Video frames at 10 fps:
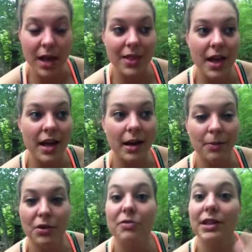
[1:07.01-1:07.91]
and then I'm
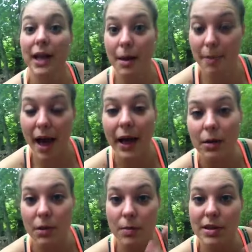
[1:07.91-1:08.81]
going to relay it back
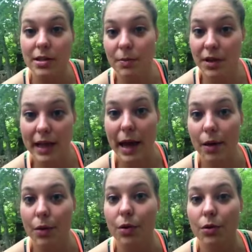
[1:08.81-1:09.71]
in maybe something that